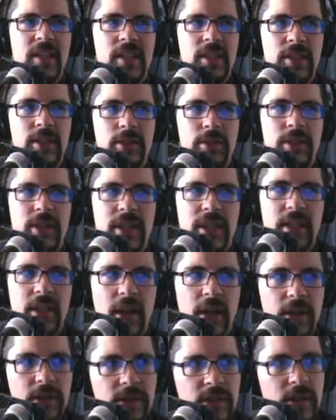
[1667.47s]
You can
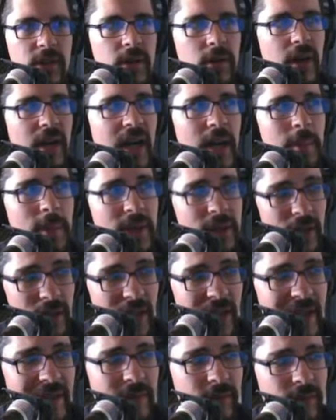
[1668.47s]
also hop on the
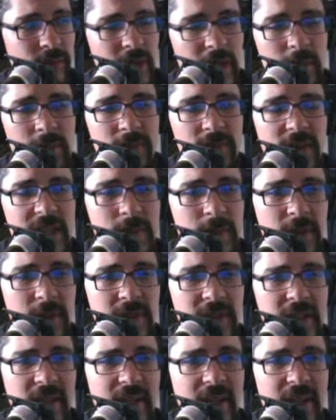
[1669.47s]
live stream,
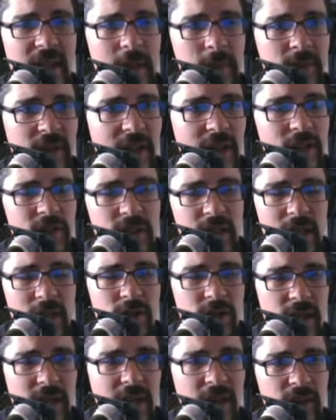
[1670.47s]

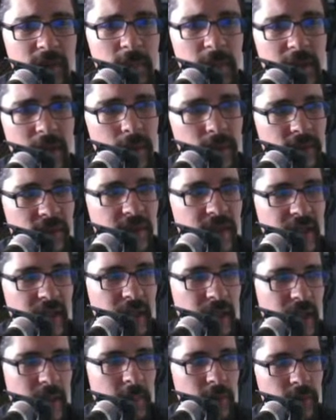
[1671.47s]
facebook.com/AJ Espinosa. Got
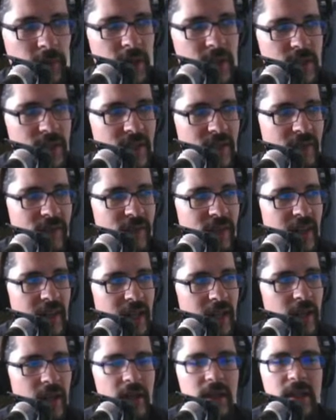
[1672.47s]
a couple questions
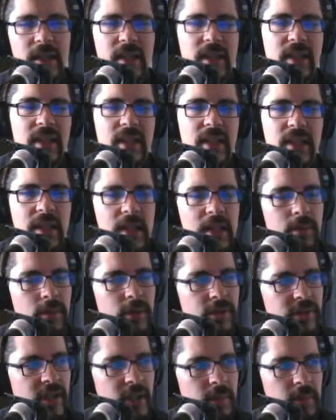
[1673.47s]
there. I
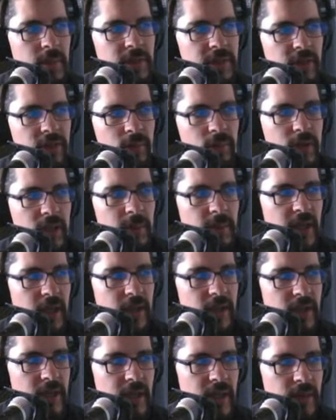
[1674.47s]
want to talk about this one
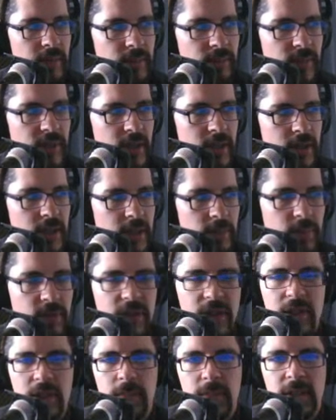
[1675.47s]
about the
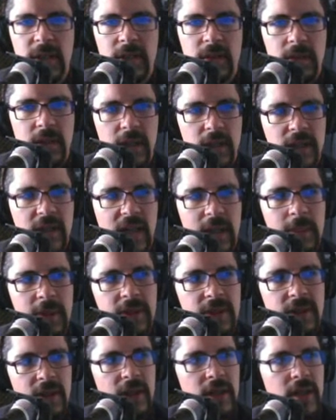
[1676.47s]
polygamy
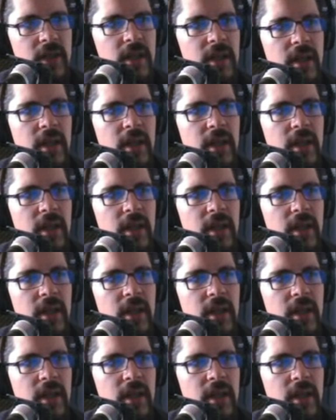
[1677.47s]
comment there.